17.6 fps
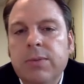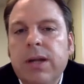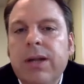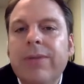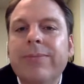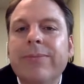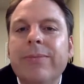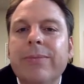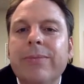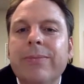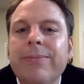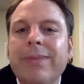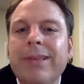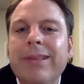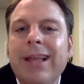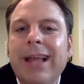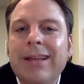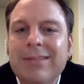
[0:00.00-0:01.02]
Well,
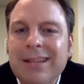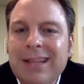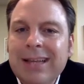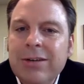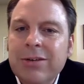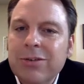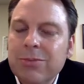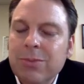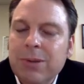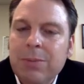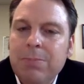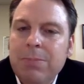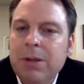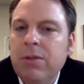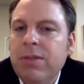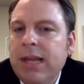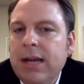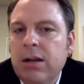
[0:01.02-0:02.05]
as lenders, we
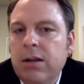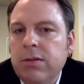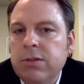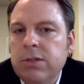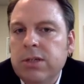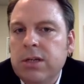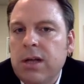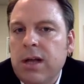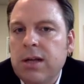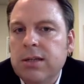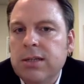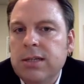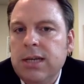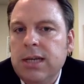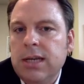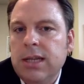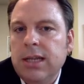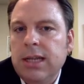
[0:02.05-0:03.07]
build that closing
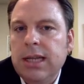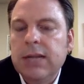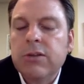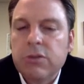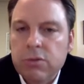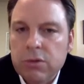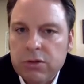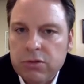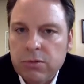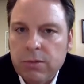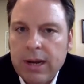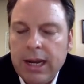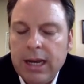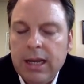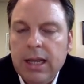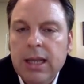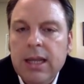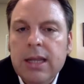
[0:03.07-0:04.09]
cost into the interest
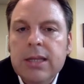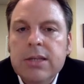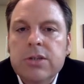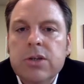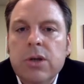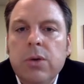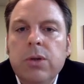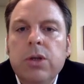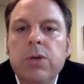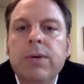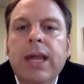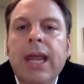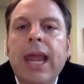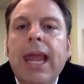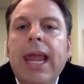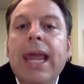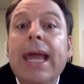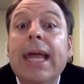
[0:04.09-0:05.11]
rate. So you
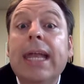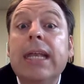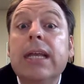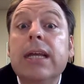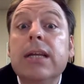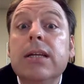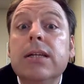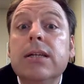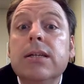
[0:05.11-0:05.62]
can